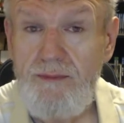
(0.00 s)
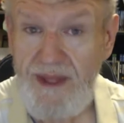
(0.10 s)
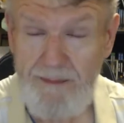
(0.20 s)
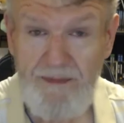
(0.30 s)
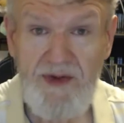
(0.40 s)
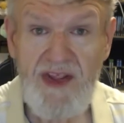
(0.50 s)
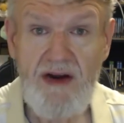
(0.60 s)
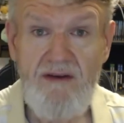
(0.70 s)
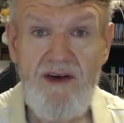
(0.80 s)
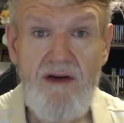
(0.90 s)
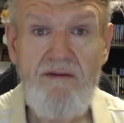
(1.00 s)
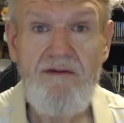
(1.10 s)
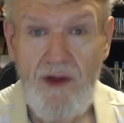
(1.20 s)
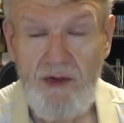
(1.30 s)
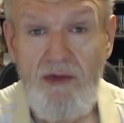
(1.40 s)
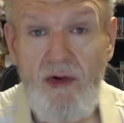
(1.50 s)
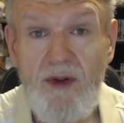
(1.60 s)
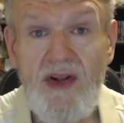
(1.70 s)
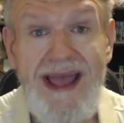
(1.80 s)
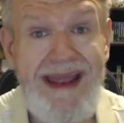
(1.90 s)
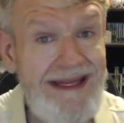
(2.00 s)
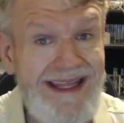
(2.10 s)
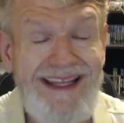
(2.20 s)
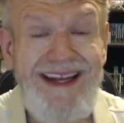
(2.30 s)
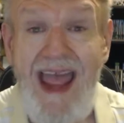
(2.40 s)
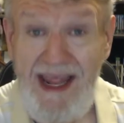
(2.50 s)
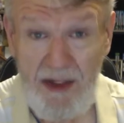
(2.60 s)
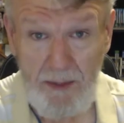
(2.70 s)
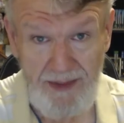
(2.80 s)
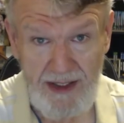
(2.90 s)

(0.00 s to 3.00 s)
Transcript: people that are very vulnerable and need help.